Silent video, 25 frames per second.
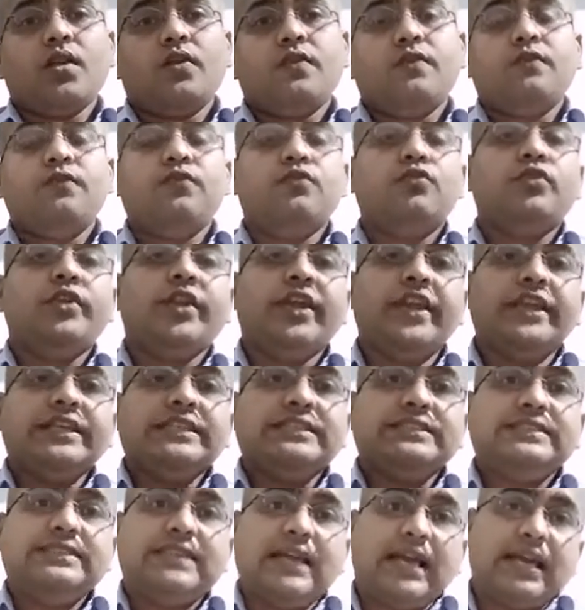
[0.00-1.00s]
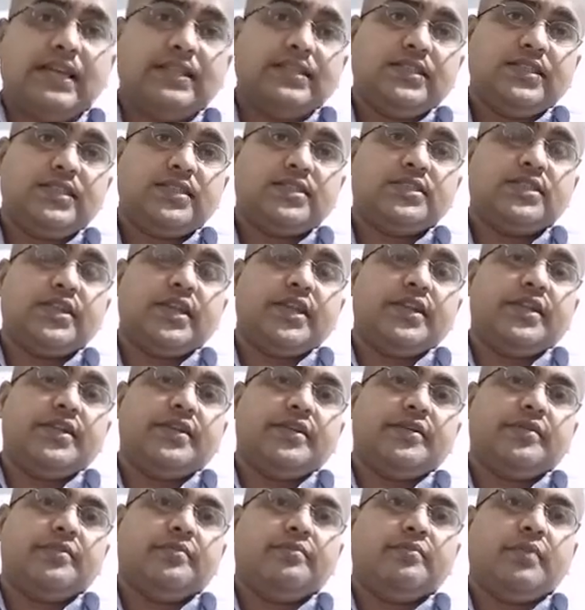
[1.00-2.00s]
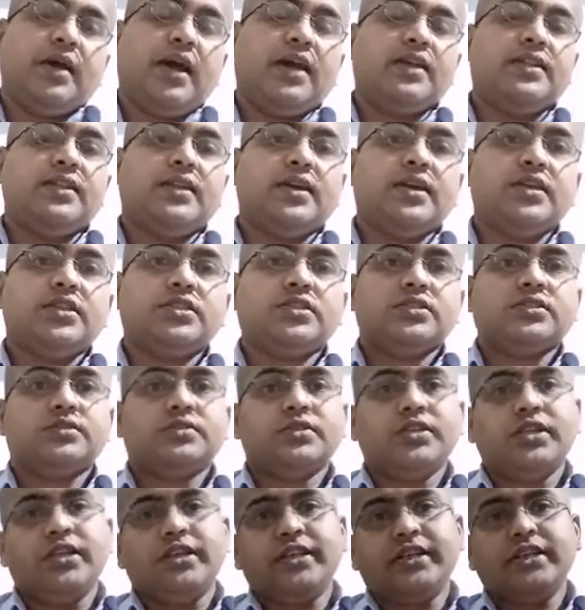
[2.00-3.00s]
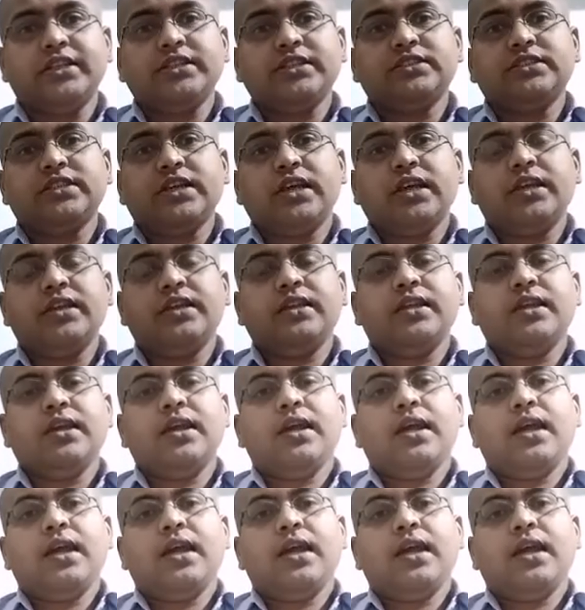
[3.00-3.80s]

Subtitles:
food is digested by the intestine,